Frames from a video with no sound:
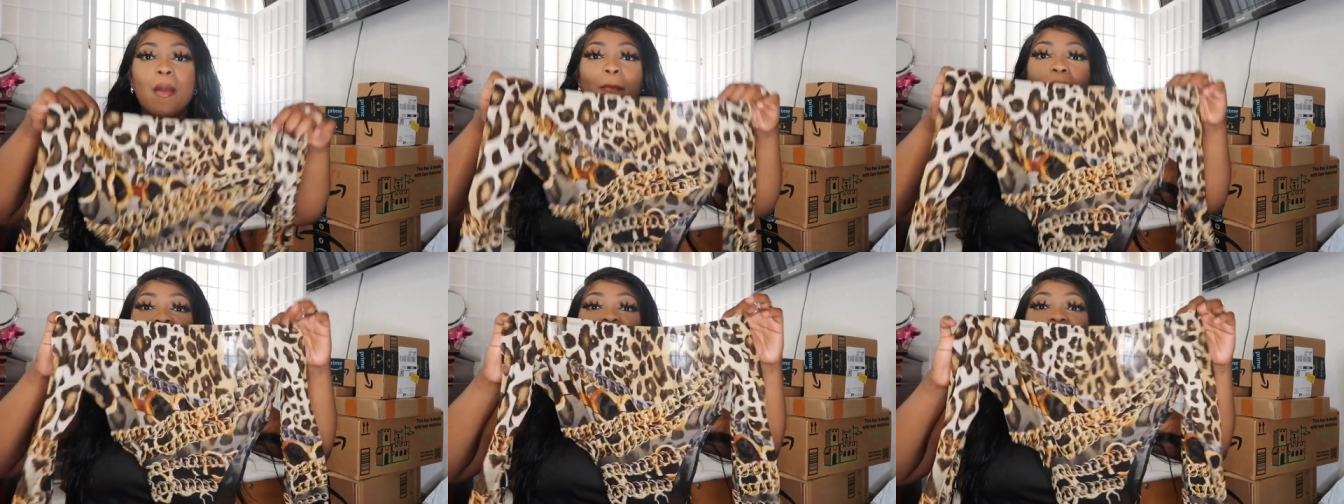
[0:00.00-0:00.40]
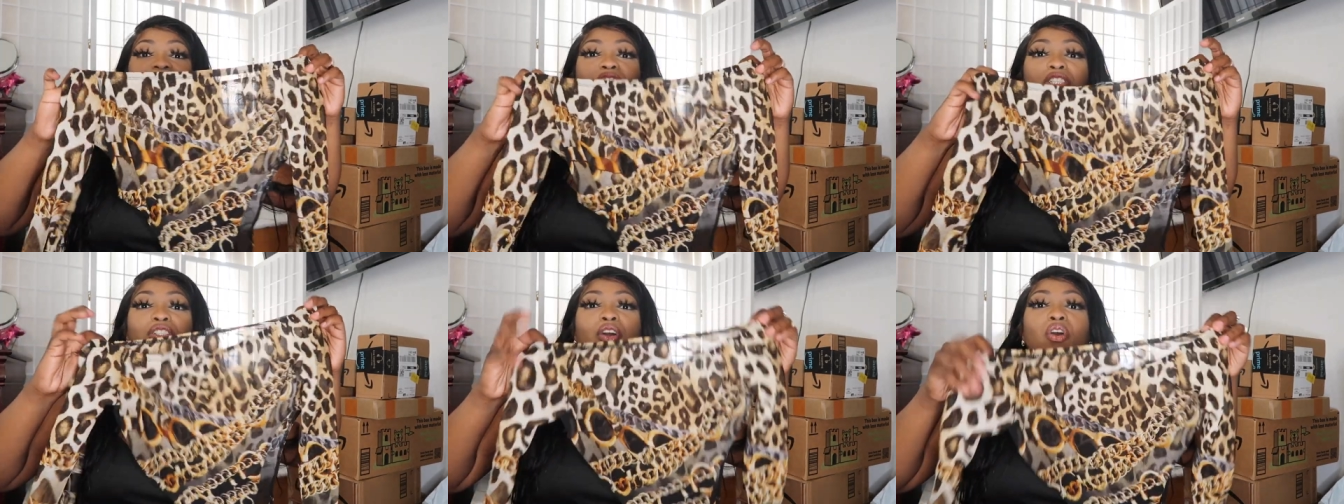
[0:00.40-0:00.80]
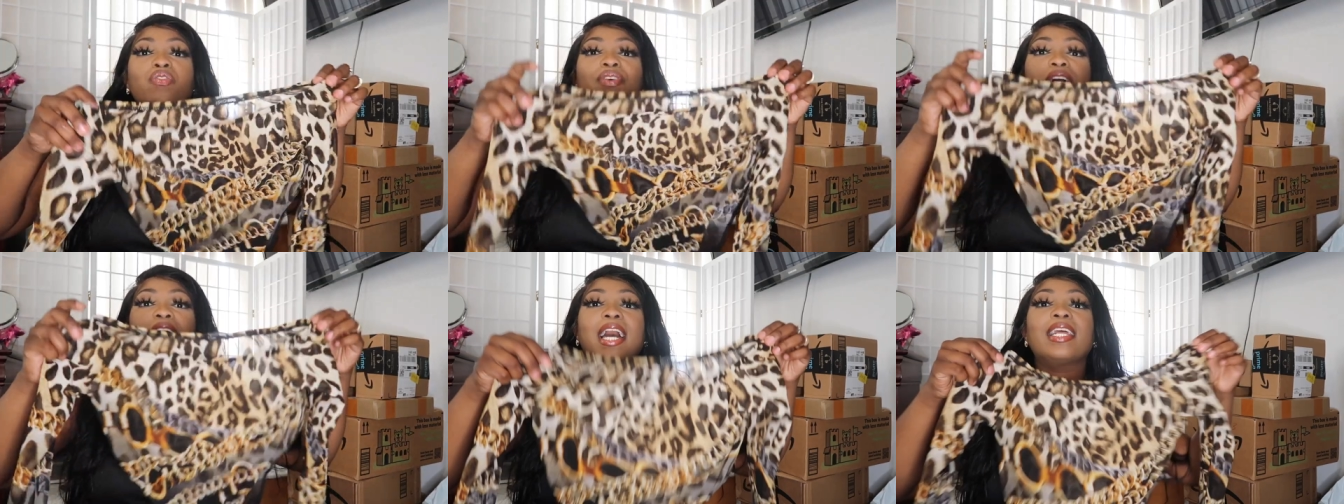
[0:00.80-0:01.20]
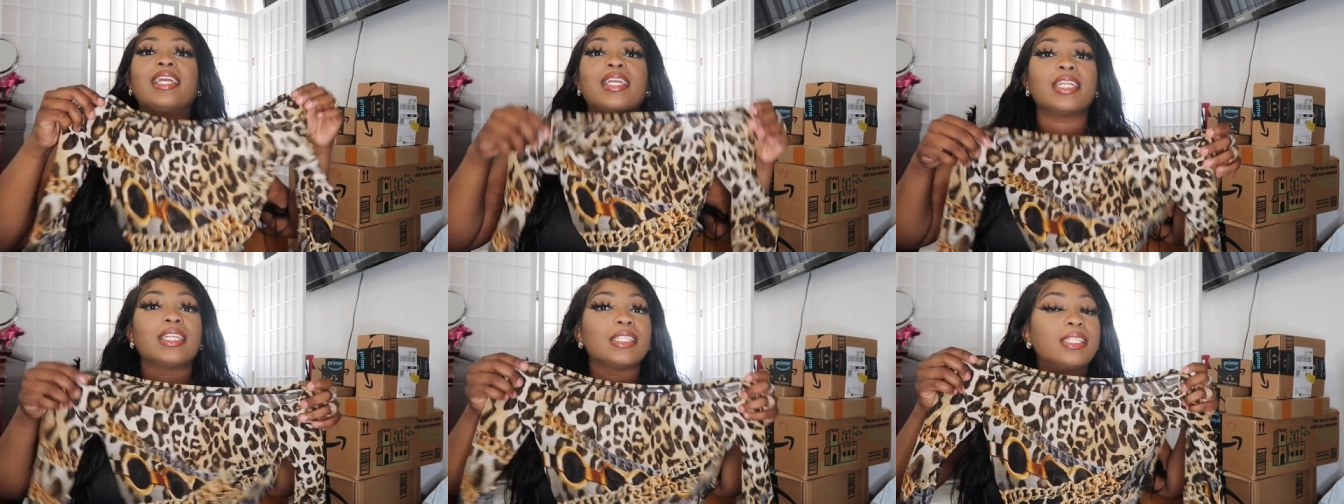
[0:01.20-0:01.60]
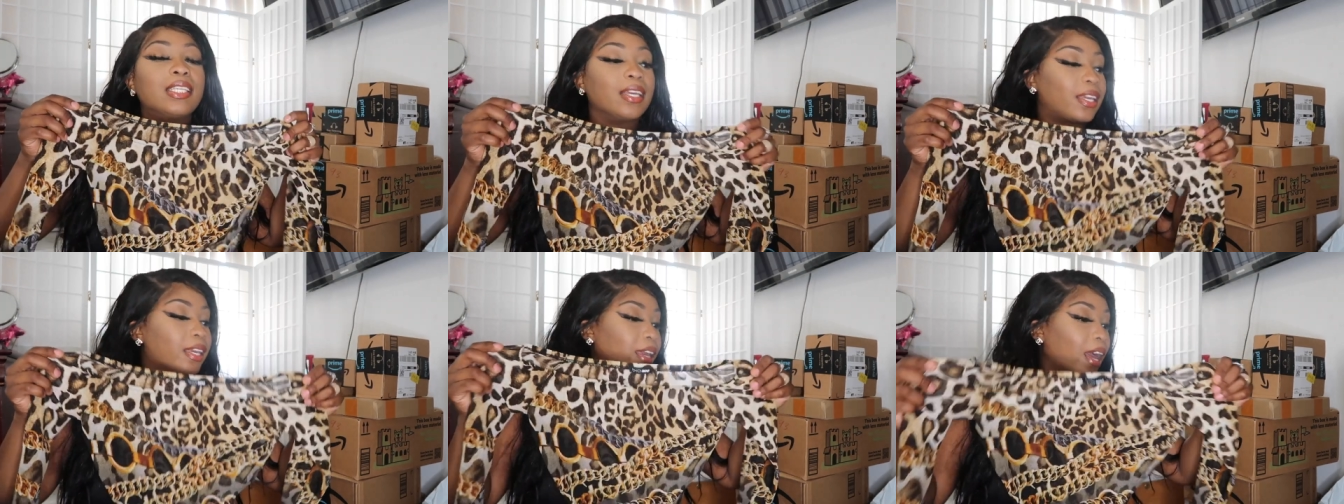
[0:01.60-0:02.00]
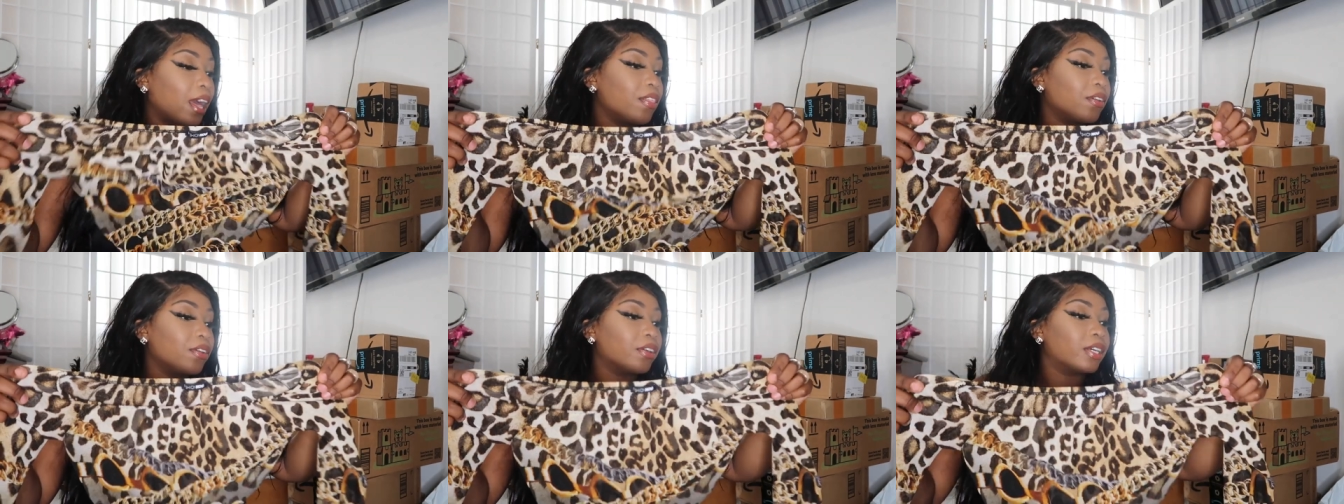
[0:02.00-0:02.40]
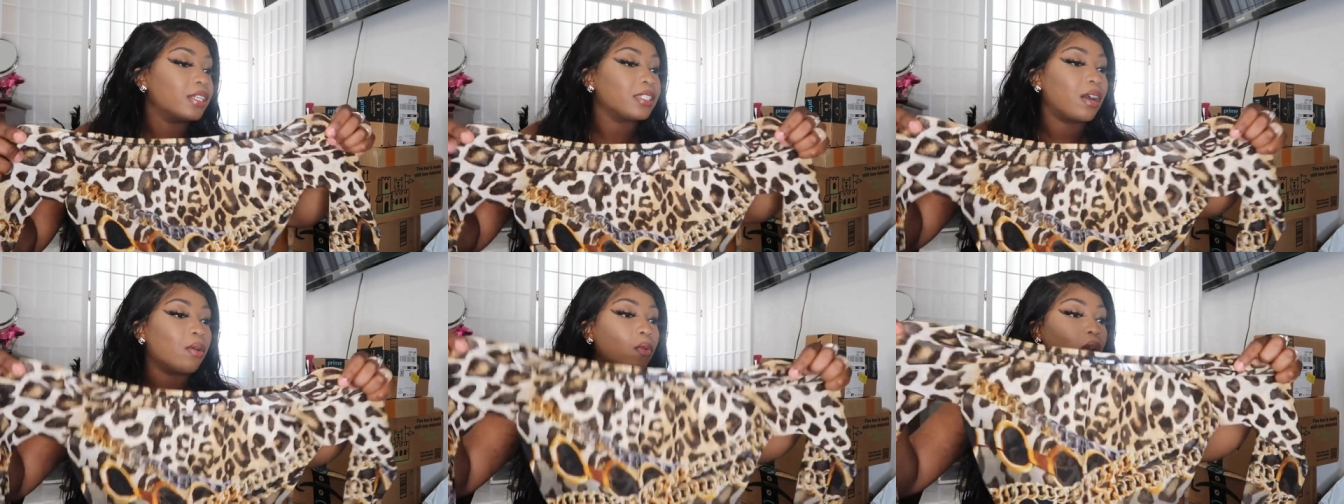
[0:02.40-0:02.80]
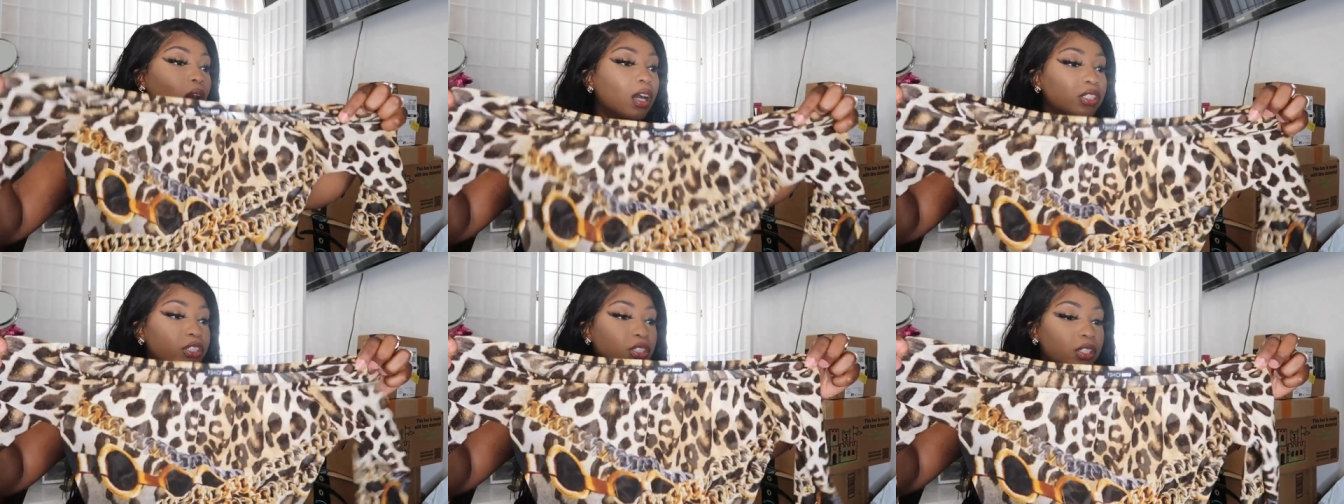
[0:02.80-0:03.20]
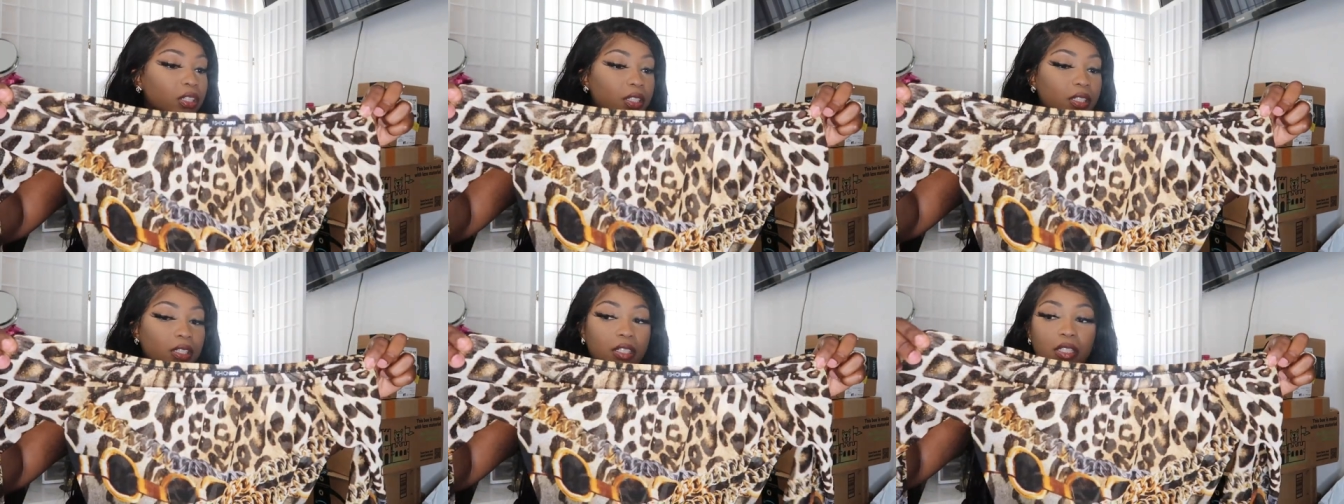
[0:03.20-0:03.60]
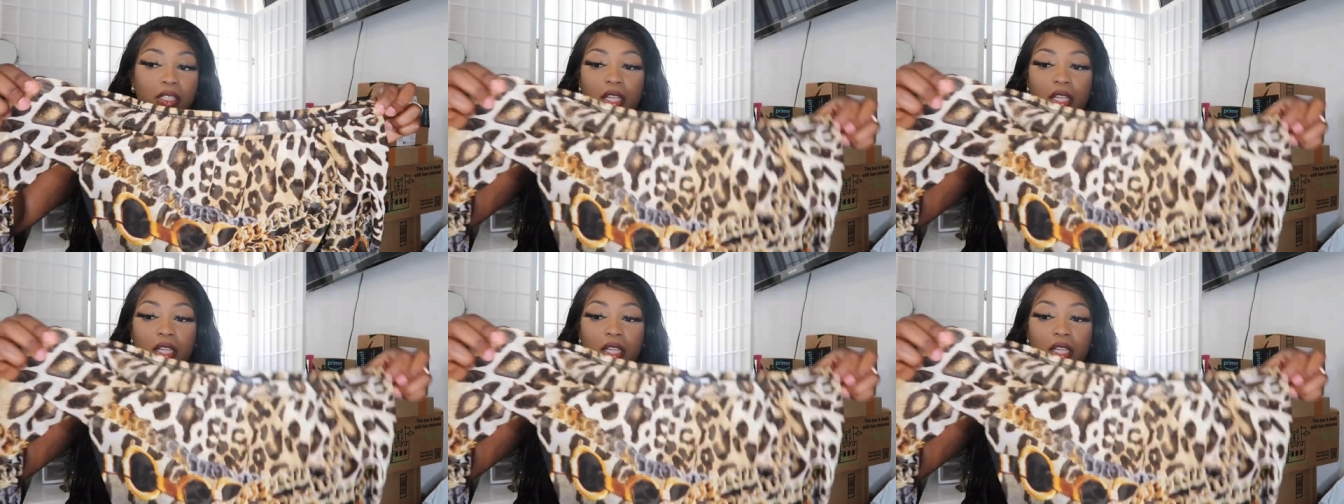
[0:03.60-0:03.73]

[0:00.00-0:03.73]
but fashion nova gotta get it together because i washed this